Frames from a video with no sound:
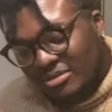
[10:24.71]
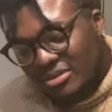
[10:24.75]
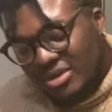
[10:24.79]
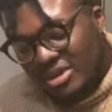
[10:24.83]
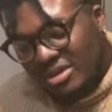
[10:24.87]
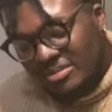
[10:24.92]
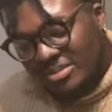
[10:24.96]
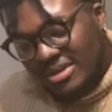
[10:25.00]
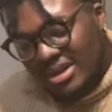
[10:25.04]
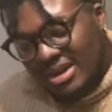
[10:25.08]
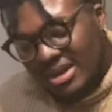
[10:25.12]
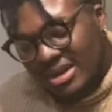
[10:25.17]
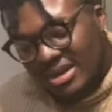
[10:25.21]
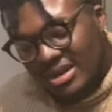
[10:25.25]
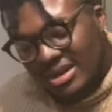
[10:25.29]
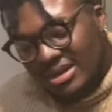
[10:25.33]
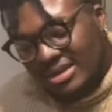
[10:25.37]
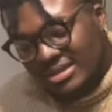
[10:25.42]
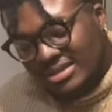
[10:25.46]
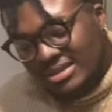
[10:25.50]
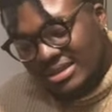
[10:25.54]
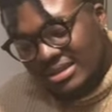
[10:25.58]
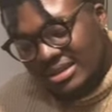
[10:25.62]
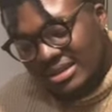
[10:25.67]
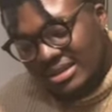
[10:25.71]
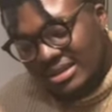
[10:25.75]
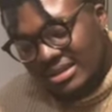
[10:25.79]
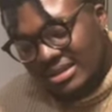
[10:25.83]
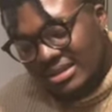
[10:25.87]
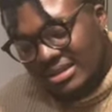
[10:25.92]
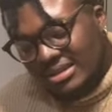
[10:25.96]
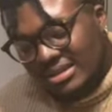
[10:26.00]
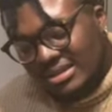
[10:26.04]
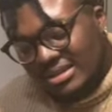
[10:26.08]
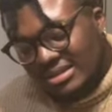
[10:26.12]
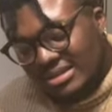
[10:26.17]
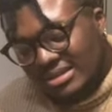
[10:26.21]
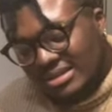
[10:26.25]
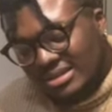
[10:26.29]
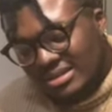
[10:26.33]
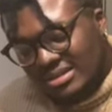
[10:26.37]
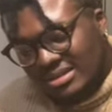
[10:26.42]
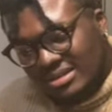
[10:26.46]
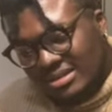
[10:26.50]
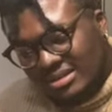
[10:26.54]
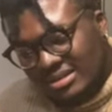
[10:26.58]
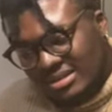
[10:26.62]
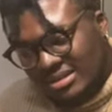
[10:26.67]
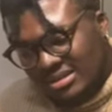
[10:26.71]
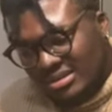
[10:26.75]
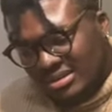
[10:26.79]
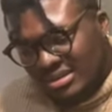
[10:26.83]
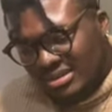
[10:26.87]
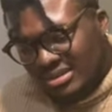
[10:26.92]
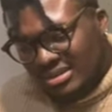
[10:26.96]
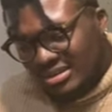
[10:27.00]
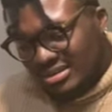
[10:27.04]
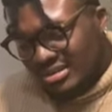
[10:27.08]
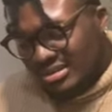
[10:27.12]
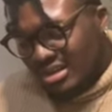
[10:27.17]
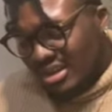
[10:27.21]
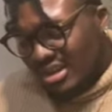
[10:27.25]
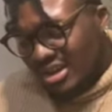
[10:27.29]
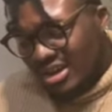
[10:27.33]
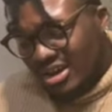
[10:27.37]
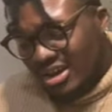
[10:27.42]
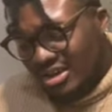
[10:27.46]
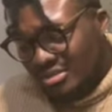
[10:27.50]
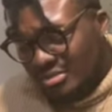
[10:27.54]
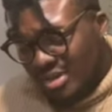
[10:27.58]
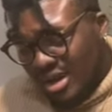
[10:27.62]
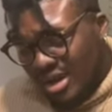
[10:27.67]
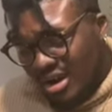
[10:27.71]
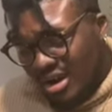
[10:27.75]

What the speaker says: reapplying icing. It's like all my